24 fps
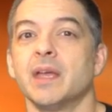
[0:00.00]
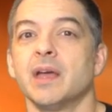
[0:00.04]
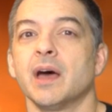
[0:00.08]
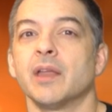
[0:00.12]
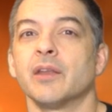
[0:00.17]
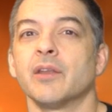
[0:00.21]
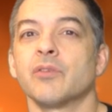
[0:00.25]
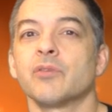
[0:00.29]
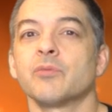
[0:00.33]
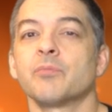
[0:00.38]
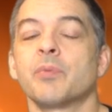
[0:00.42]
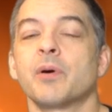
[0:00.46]

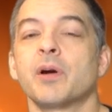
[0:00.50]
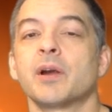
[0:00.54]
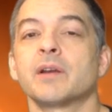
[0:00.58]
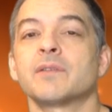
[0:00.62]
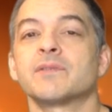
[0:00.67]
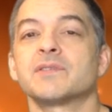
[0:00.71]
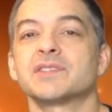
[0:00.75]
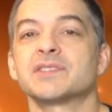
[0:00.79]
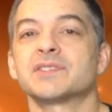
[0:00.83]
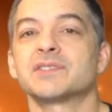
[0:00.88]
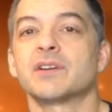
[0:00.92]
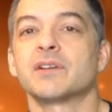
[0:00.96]
Another part
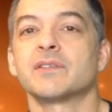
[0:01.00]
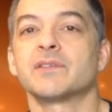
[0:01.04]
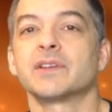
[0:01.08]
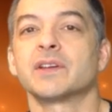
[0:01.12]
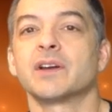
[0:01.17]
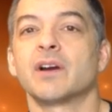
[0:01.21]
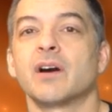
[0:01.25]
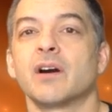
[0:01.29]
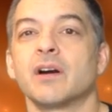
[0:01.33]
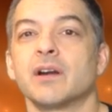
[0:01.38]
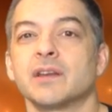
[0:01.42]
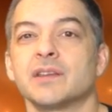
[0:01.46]
of a starving
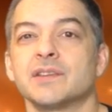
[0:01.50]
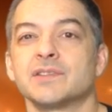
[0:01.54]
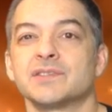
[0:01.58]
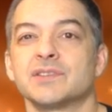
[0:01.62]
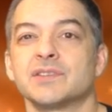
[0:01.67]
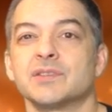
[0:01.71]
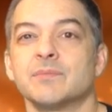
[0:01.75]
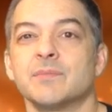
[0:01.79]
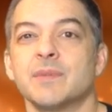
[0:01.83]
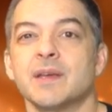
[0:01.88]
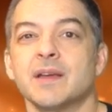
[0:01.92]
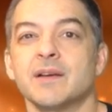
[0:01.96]
heart is
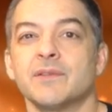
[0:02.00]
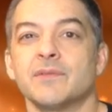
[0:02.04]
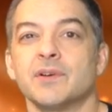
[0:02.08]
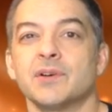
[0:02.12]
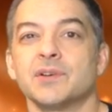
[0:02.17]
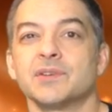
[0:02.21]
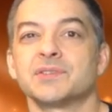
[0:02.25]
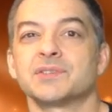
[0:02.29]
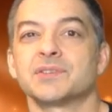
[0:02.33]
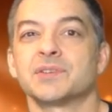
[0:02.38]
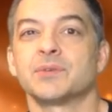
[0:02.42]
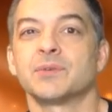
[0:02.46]
that you may have
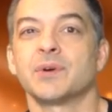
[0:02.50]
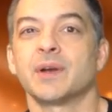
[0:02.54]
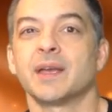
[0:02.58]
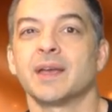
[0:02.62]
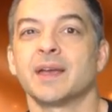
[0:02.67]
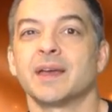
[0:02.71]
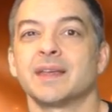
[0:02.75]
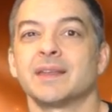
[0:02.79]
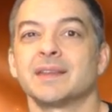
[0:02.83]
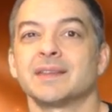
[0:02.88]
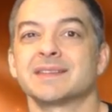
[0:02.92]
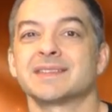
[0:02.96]
also
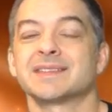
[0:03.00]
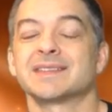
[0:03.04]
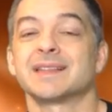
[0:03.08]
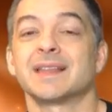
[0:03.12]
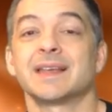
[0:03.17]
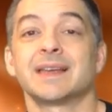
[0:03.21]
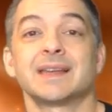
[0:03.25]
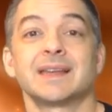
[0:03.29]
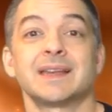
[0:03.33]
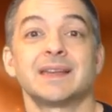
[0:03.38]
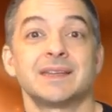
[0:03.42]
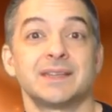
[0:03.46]
had a
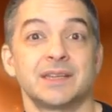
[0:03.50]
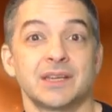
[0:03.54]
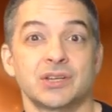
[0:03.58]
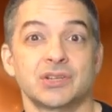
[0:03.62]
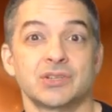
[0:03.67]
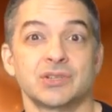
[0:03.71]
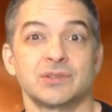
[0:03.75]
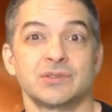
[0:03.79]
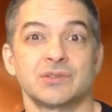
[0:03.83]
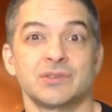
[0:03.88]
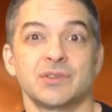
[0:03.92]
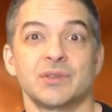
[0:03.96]
slight
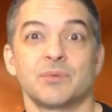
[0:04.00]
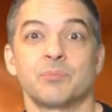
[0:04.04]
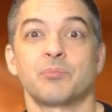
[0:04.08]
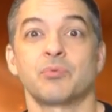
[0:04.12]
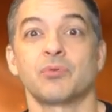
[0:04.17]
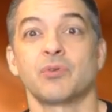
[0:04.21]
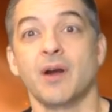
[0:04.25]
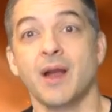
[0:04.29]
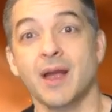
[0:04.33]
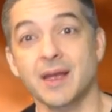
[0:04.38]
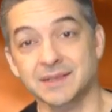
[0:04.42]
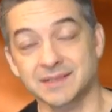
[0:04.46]
addiction to the
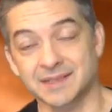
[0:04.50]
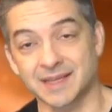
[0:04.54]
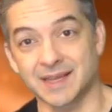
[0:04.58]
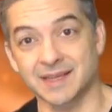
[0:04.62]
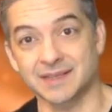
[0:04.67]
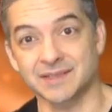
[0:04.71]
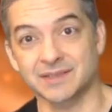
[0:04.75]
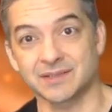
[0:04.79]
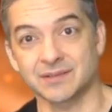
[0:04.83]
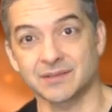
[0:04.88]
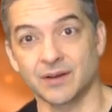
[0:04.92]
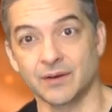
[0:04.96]

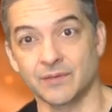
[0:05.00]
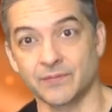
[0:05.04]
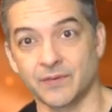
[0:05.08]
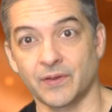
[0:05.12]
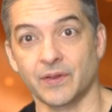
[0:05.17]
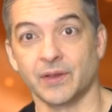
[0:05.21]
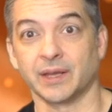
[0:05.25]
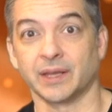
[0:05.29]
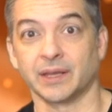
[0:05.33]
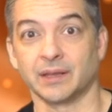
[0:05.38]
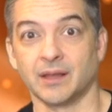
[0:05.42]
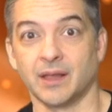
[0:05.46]
process of
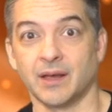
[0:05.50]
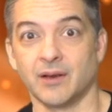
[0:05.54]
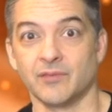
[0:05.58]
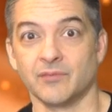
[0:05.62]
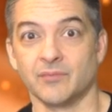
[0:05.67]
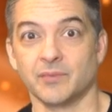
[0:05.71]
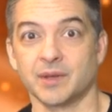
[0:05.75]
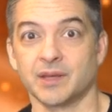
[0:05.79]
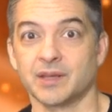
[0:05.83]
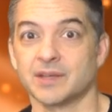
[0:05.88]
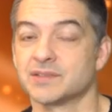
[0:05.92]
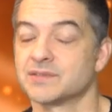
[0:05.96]
falling in
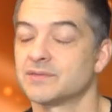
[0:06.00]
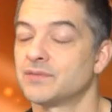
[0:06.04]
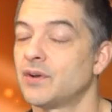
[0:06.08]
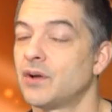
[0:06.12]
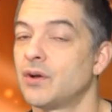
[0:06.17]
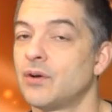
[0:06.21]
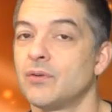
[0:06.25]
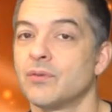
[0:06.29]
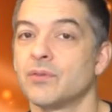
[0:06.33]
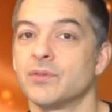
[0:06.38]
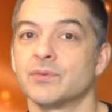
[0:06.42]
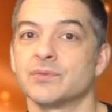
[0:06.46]
love because of
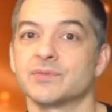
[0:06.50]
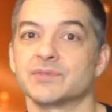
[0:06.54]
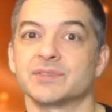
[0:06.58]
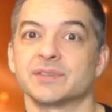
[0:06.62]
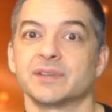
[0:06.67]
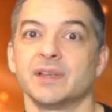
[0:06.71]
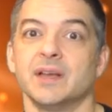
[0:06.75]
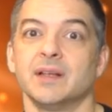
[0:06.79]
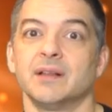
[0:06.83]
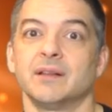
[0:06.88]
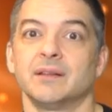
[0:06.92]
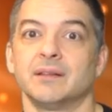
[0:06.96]
all those
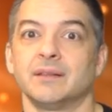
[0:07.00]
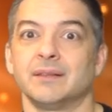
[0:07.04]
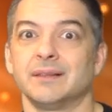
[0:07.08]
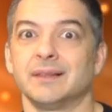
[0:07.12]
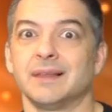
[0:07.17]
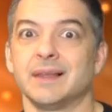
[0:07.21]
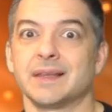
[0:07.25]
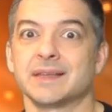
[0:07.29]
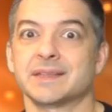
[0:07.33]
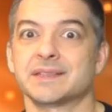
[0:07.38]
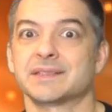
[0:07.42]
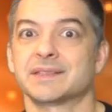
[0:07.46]

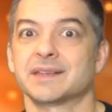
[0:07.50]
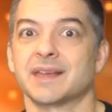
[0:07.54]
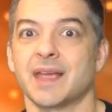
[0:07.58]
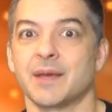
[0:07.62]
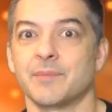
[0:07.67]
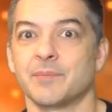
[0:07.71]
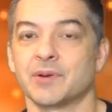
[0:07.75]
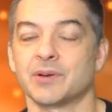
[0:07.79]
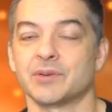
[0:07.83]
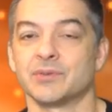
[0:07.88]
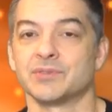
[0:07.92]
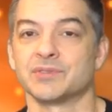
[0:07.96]
lust
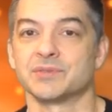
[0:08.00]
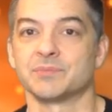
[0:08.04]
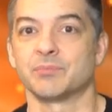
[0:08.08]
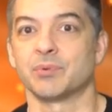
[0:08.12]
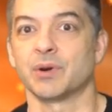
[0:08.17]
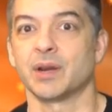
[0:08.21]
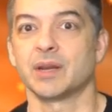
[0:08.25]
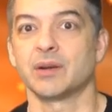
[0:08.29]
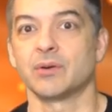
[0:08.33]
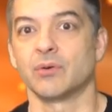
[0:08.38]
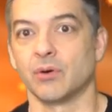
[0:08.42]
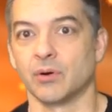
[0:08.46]
chemicals and
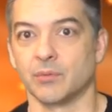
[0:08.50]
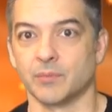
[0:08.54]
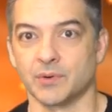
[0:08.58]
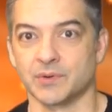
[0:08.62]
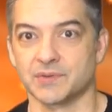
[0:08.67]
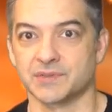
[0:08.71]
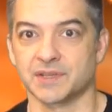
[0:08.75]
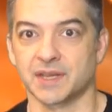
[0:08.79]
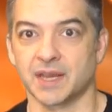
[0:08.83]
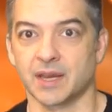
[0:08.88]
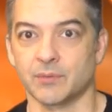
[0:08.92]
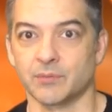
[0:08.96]
brain
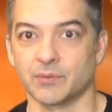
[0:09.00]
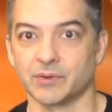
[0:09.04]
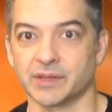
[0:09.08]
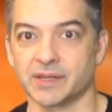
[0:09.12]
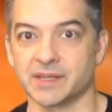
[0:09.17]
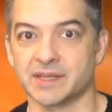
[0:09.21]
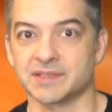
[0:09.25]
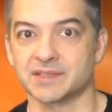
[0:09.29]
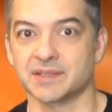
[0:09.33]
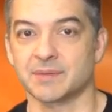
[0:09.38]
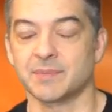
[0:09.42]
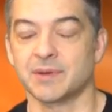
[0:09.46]
hormones that get
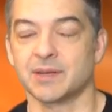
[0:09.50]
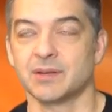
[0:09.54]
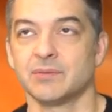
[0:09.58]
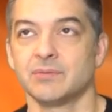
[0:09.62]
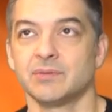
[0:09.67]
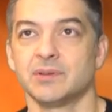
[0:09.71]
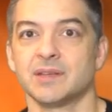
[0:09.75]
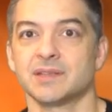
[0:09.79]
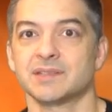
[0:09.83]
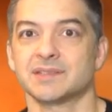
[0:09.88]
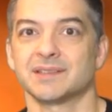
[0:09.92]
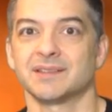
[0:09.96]
released. I mean,
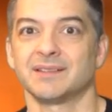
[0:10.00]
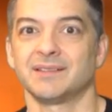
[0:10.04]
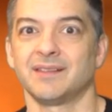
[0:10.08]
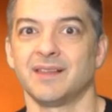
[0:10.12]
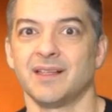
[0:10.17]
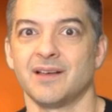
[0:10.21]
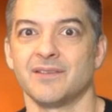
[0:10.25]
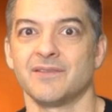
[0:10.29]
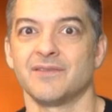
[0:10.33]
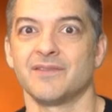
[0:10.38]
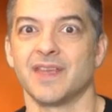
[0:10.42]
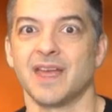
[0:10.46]
who doesn't
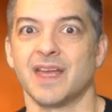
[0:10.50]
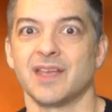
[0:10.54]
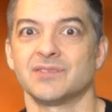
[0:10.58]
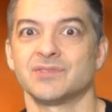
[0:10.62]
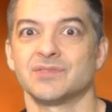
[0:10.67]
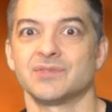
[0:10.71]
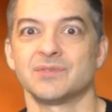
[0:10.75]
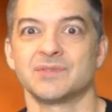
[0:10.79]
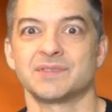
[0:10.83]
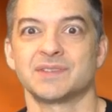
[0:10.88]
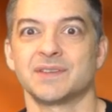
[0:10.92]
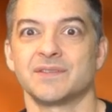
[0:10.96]
love that
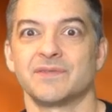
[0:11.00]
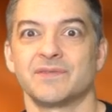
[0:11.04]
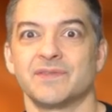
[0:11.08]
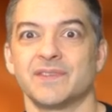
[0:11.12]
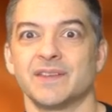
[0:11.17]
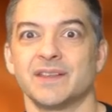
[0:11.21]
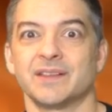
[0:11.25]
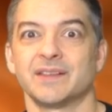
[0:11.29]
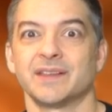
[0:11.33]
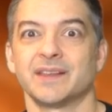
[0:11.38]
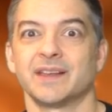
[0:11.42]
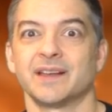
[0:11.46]
juicy
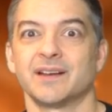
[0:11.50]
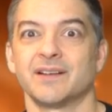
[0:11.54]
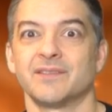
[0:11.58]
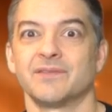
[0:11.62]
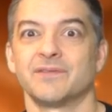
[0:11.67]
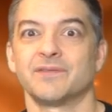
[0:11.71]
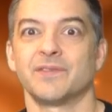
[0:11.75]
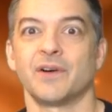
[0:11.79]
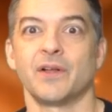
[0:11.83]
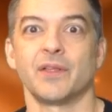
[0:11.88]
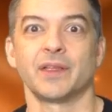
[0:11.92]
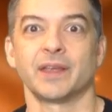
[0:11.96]
feeling
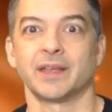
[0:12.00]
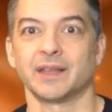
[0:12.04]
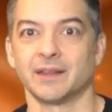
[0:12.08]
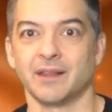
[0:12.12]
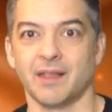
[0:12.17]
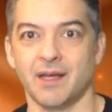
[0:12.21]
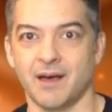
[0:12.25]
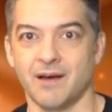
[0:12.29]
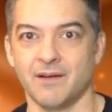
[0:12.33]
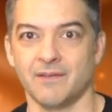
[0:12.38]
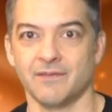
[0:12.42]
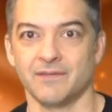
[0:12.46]
of falling in
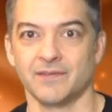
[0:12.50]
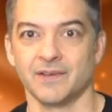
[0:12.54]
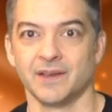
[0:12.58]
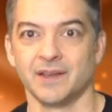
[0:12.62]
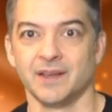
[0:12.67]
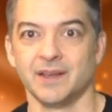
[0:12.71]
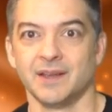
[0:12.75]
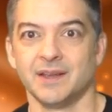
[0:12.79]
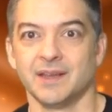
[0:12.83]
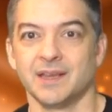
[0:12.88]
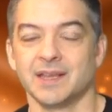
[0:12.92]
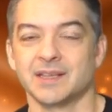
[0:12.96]
love?
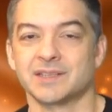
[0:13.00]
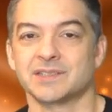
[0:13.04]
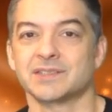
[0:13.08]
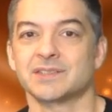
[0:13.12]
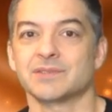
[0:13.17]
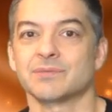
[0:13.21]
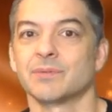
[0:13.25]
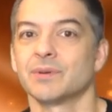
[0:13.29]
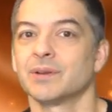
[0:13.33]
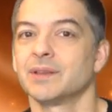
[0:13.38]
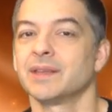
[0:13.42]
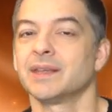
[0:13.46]
It's
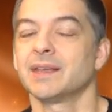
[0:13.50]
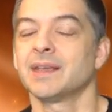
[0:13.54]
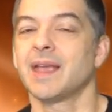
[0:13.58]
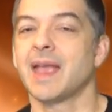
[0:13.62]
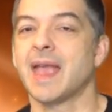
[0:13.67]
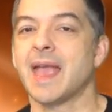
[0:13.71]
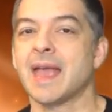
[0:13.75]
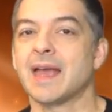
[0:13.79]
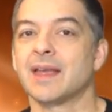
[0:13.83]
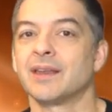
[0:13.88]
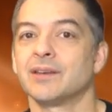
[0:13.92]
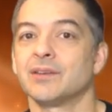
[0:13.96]
thrilling
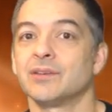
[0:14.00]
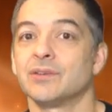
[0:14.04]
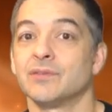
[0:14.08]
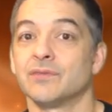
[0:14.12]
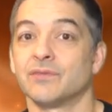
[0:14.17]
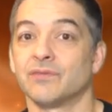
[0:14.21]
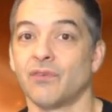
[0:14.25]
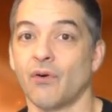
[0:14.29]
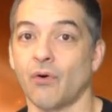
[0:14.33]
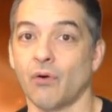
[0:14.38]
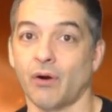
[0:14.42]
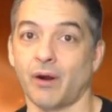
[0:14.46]
and
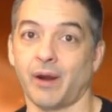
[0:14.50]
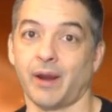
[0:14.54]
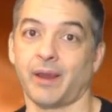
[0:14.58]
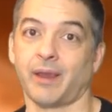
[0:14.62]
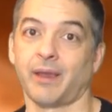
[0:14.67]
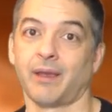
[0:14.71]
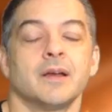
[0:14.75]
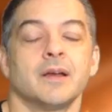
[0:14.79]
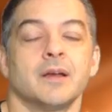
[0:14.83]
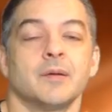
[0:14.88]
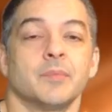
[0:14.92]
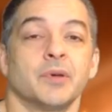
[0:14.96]
euphoric.
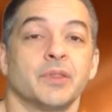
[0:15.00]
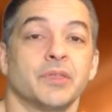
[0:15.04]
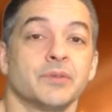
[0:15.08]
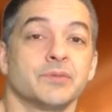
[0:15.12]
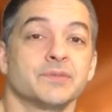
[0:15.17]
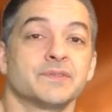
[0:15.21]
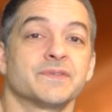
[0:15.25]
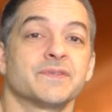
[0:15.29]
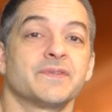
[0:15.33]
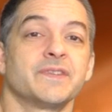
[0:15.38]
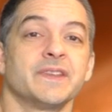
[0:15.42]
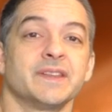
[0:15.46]
But
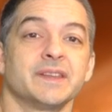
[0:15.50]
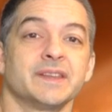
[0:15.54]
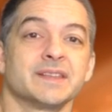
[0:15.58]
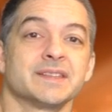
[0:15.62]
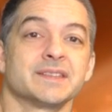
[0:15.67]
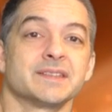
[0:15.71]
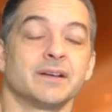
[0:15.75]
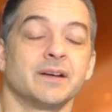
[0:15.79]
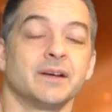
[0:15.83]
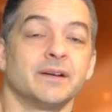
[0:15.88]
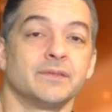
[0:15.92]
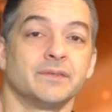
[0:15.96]
those
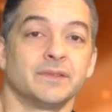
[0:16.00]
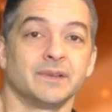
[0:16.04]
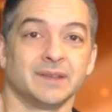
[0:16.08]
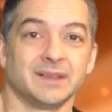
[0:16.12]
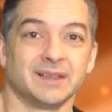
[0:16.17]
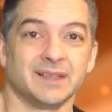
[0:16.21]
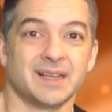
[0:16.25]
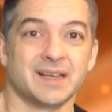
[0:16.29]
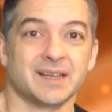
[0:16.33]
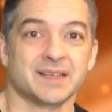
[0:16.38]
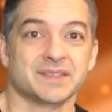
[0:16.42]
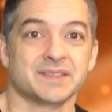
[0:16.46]
feelings of
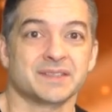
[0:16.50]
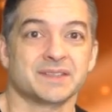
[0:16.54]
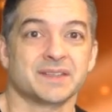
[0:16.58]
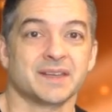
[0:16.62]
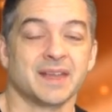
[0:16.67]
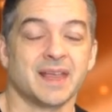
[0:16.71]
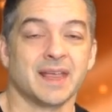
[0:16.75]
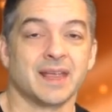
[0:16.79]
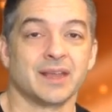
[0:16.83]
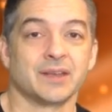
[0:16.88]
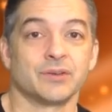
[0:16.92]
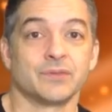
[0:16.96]
lust
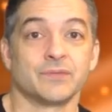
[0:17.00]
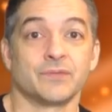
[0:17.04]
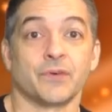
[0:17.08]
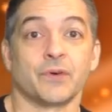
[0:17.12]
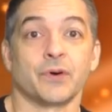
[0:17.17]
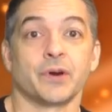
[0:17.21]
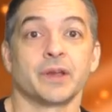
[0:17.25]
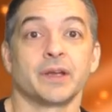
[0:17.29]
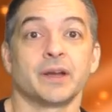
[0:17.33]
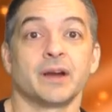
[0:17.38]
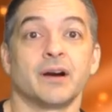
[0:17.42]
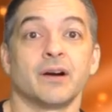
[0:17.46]
and
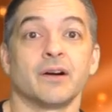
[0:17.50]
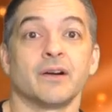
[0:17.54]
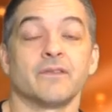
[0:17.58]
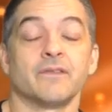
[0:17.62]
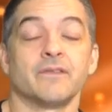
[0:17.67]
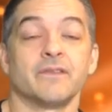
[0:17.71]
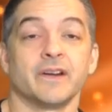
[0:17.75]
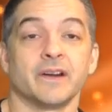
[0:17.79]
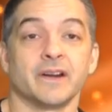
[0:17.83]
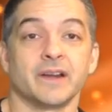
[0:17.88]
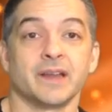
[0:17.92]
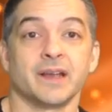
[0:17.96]
euphoria are
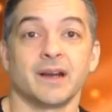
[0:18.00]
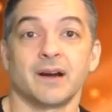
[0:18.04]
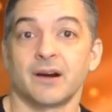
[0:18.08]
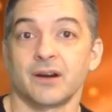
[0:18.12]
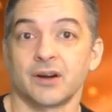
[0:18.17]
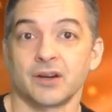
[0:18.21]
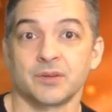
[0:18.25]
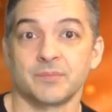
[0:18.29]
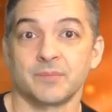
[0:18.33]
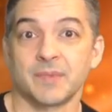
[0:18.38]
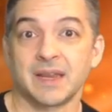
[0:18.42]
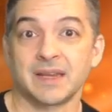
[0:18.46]
very
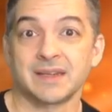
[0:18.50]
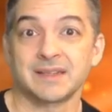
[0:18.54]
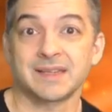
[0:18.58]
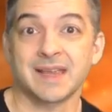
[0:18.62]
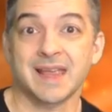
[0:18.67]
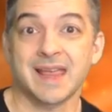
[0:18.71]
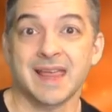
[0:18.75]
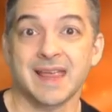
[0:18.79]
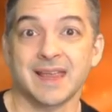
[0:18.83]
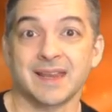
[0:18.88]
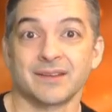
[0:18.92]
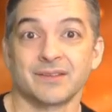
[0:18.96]
hard to
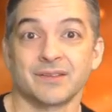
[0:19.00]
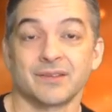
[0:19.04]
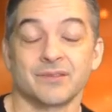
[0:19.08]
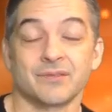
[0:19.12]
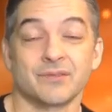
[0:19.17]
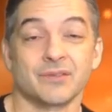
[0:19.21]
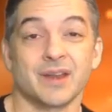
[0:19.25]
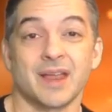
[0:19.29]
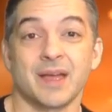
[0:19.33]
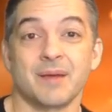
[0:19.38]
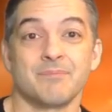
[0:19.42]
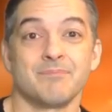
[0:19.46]
maintain.
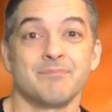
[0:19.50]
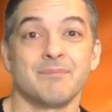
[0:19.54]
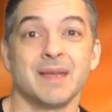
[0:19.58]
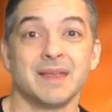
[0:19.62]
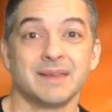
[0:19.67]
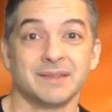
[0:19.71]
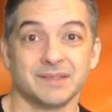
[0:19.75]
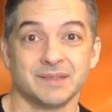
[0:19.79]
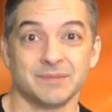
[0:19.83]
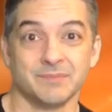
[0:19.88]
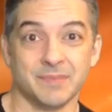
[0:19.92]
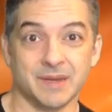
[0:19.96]
They're not
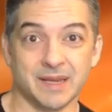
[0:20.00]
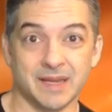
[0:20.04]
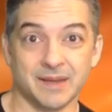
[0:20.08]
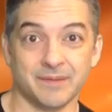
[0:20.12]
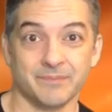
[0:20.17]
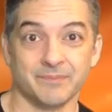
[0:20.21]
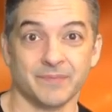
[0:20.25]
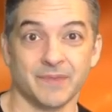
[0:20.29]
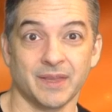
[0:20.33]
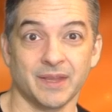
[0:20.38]
meant to be.